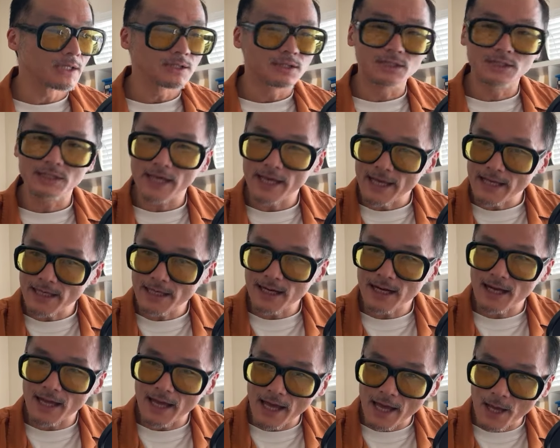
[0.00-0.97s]

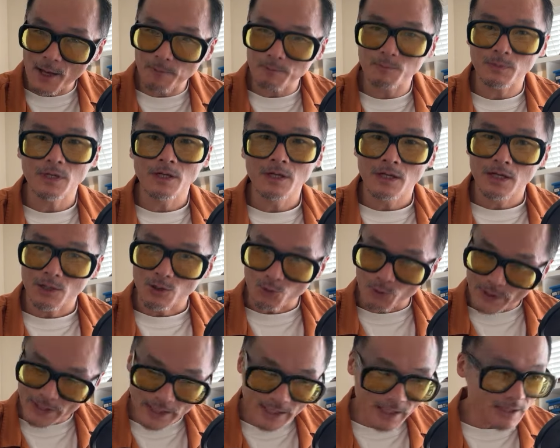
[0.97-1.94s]
Jada M,
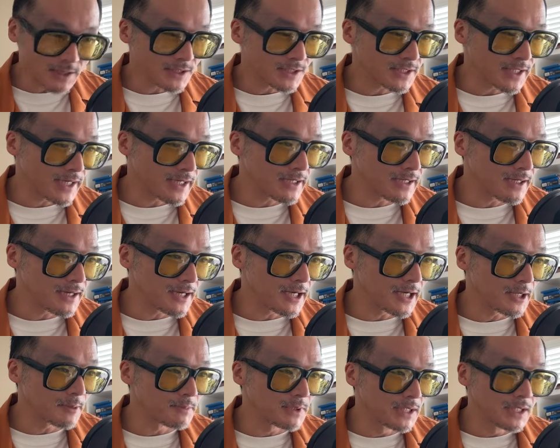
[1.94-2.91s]
Greetings, Jada
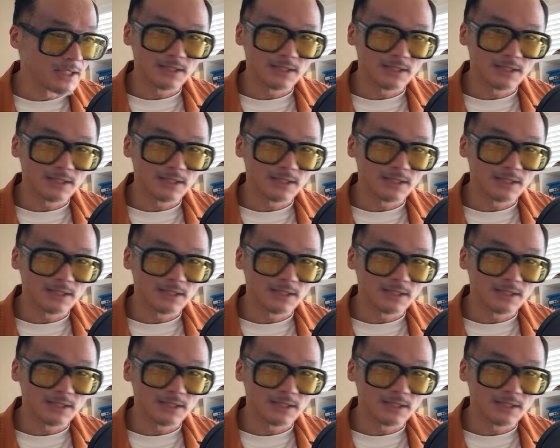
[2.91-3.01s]
M.